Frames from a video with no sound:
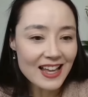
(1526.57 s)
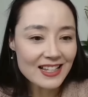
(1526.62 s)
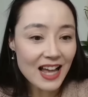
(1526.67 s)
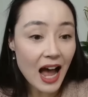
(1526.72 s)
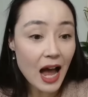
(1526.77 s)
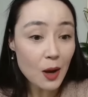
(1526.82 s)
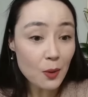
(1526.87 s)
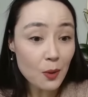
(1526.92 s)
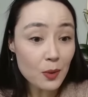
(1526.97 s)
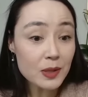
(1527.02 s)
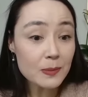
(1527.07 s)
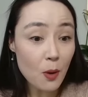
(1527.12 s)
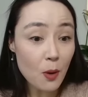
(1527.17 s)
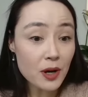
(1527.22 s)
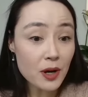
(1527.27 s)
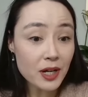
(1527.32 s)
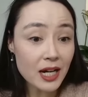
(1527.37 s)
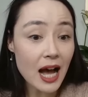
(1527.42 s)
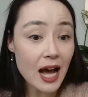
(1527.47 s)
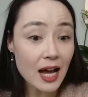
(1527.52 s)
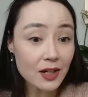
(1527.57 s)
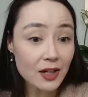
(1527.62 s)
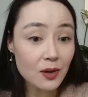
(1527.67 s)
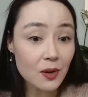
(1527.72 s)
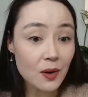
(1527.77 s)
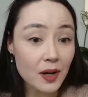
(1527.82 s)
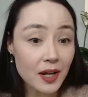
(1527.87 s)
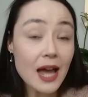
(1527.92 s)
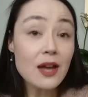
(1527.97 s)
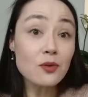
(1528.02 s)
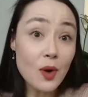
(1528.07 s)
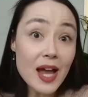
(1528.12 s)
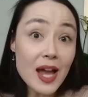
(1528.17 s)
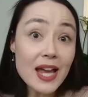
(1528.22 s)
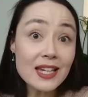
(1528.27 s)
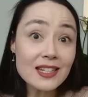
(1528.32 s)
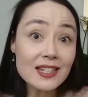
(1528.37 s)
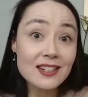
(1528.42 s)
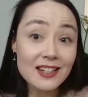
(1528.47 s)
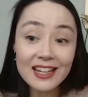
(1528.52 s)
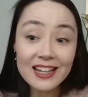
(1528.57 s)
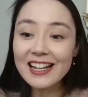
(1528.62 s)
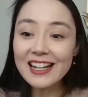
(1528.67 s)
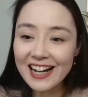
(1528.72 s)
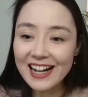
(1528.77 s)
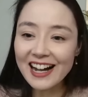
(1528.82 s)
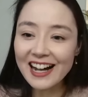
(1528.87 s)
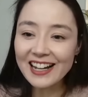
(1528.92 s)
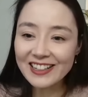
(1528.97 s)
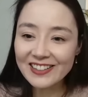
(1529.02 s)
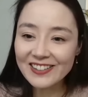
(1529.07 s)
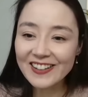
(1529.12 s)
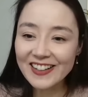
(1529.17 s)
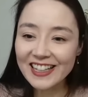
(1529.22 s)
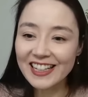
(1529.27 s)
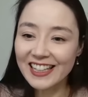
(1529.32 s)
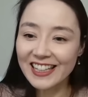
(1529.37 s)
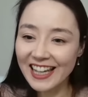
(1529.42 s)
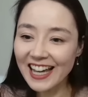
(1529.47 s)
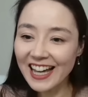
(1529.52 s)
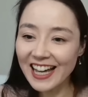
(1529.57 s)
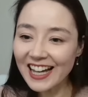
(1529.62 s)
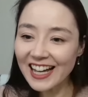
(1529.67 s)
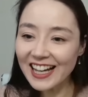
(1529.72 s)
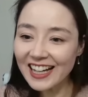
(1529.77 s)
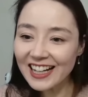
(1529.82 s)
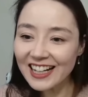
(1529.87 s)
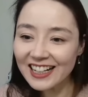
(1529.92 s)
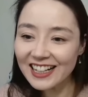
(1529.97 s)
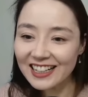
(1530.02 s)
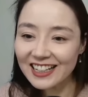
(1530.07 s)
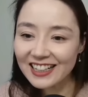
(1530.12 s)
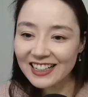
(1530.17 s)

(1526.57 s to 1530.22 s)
I was born in Hanoi and raised in Hanoi. Yeah.